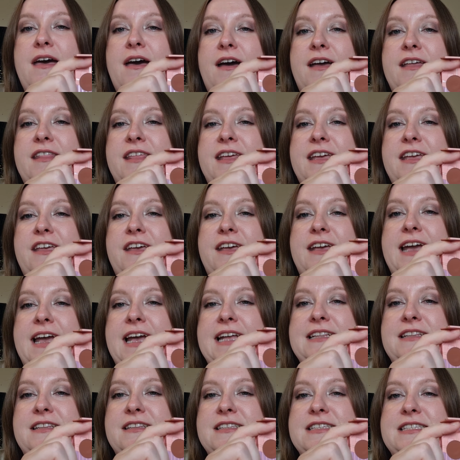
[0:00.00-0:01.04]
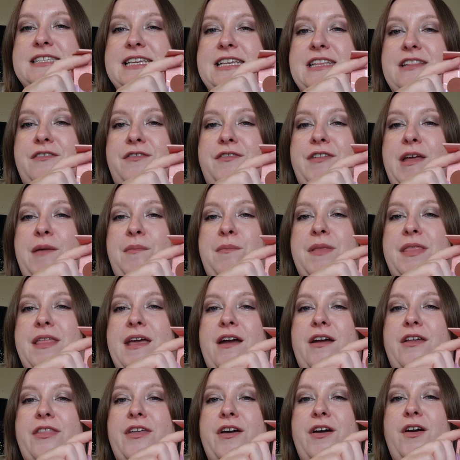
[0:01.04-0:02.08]
I think you can see the flip
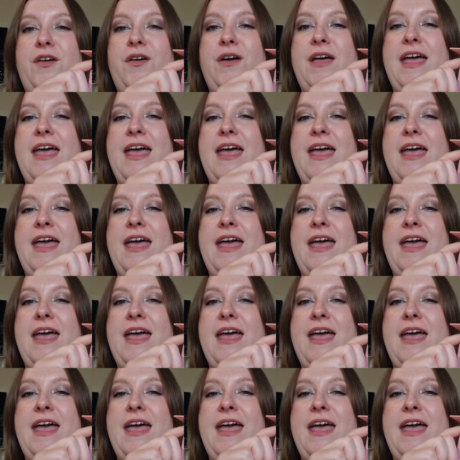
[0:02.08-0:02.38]
there though.